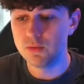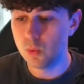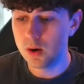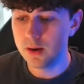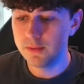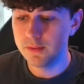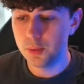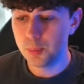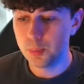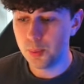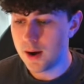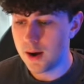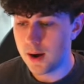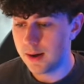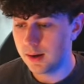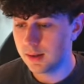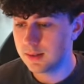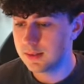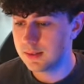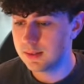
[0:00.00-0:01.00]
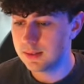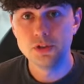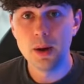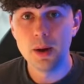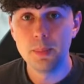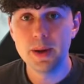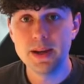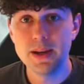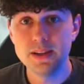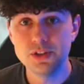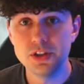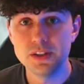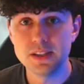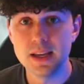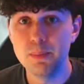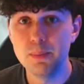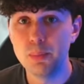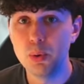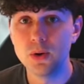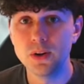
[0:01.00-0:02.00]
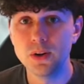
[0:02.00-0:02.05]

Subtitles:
one of your products. Base just imported